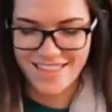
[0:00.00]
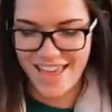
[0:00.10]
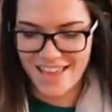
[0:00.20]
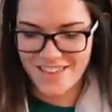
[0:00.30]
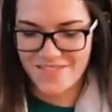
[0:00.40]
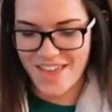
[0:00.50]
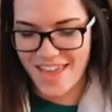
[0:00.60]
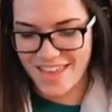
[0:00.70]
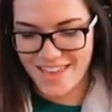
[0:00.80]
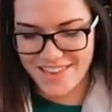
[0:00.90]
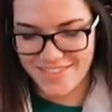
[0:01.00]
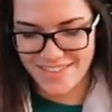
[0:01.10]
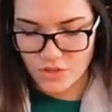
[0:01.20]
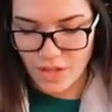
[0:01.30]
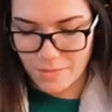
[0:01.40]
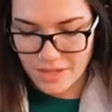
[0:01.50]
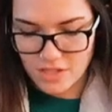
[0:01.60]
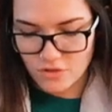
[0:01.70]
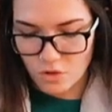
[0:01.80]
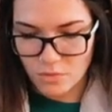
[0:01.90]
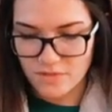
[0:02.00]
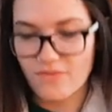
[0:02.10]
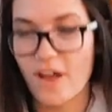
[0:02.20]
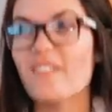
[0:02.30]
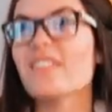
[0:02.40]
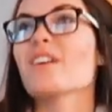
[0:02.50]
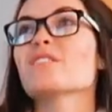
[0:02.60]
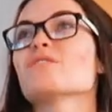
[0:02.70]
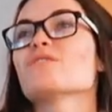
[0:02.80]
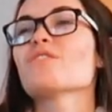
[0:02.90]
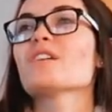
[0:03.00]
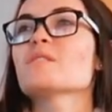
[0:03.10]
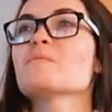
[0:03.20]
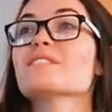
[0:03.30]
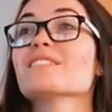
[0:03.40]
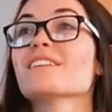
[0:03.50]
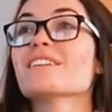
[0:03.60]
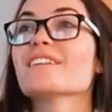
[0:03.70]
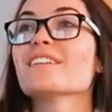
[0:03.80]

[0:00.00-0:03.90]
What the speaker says: Thank you, babe. So that means there's almost 5,000 recipes in here.